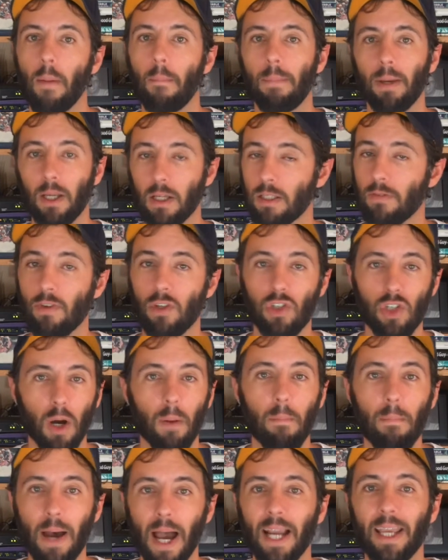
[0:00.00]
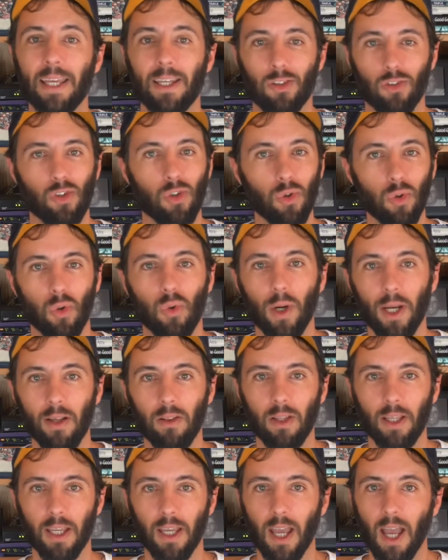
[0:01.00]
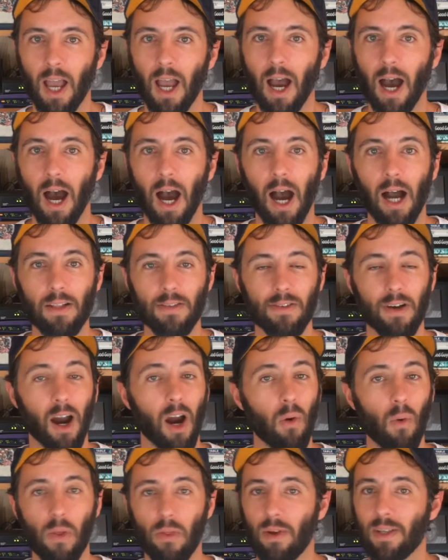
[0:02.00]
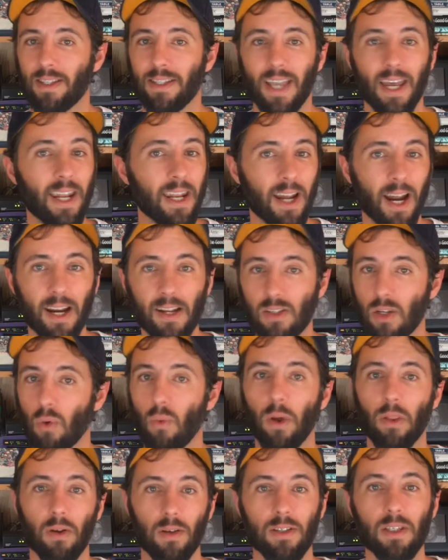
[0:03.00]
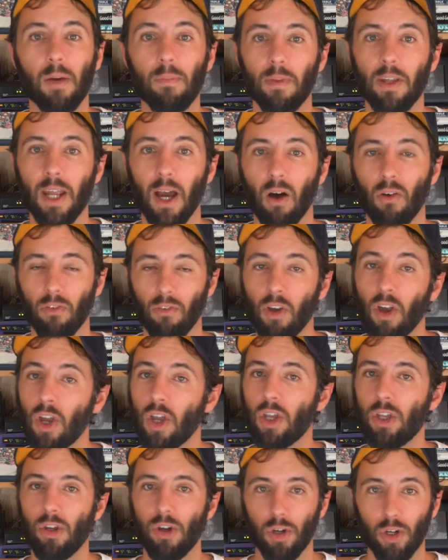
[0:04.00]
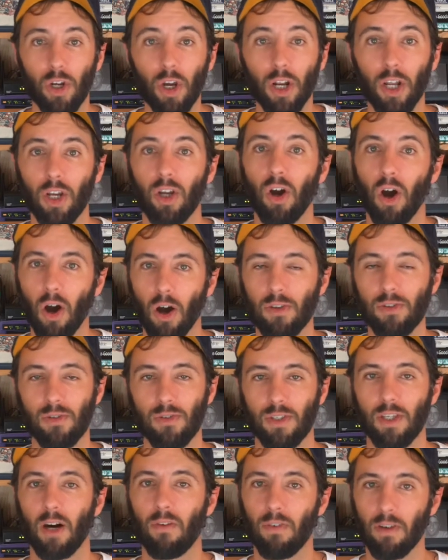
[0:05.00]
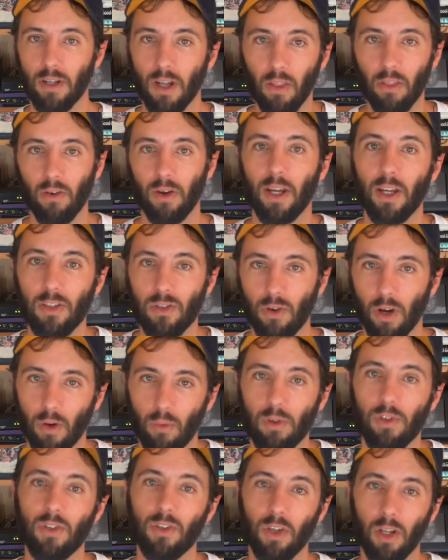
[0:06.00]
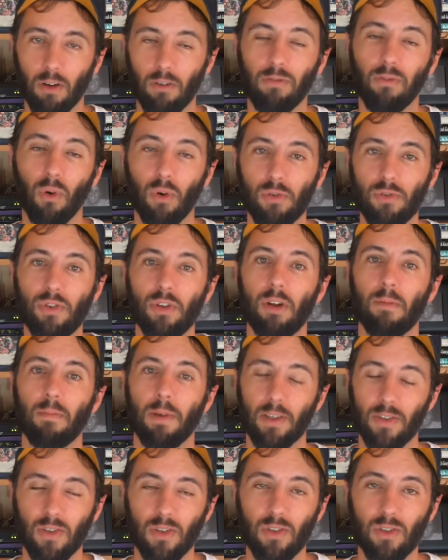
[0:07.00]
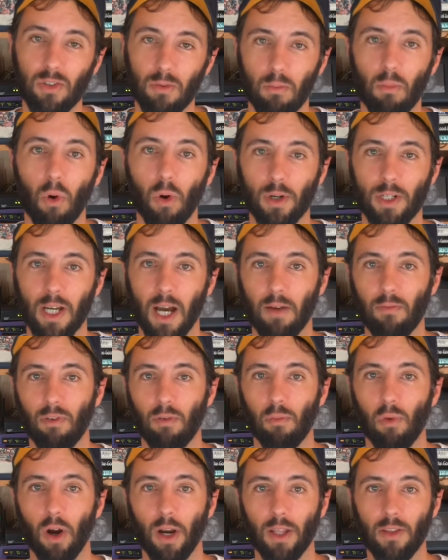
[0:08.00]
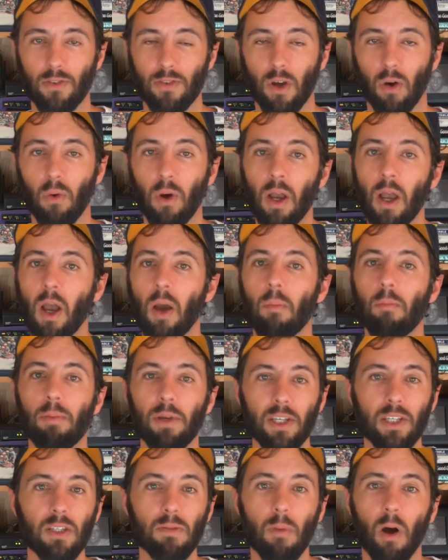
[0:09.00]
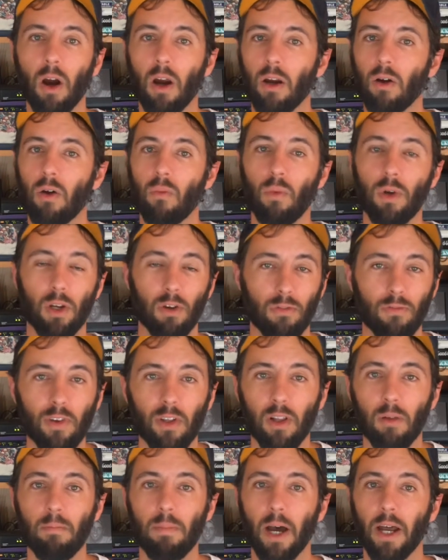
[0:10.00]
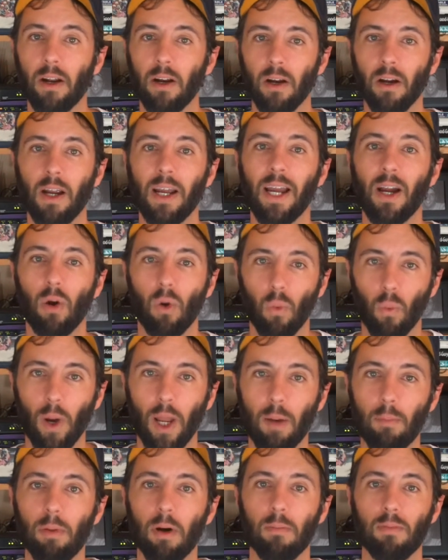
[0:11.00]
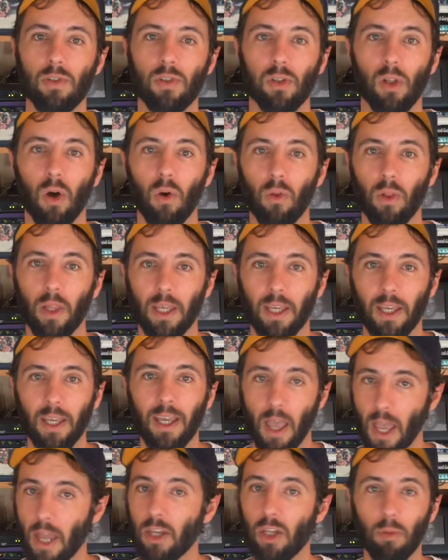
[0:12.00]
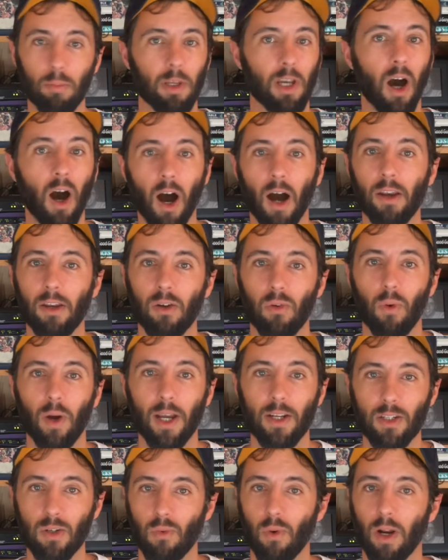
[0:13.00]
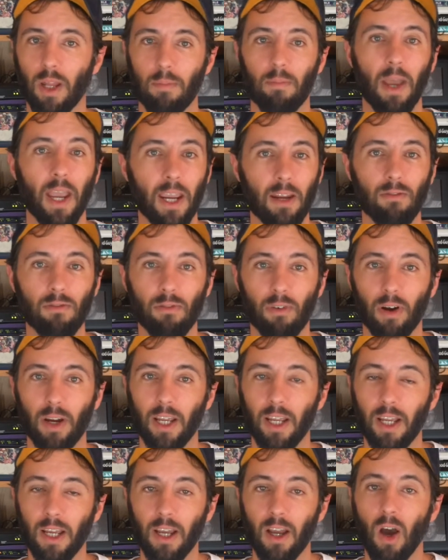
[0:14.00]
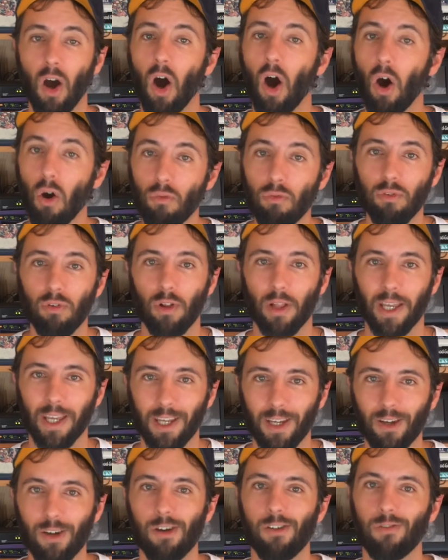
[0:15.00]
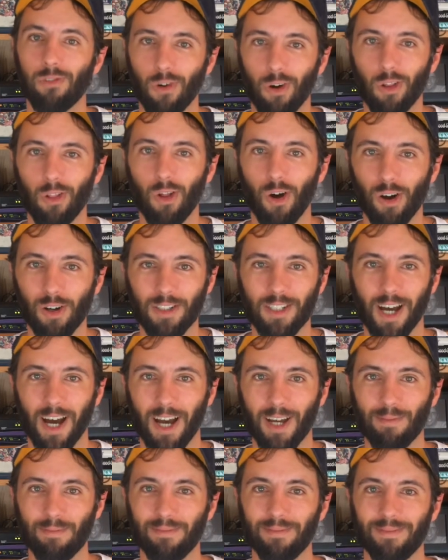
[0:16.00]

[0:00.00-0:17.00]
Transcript: Because if you jump back in too quickly, odds are whether it's tendonitis or whether it's something else, you're gonna cause yourself another injury, which is gonna force you to miss some more time from running. So be smart when you're feeling better, ramp up slowly, and you'll be on your way to running pain-free, hopefully for a long time.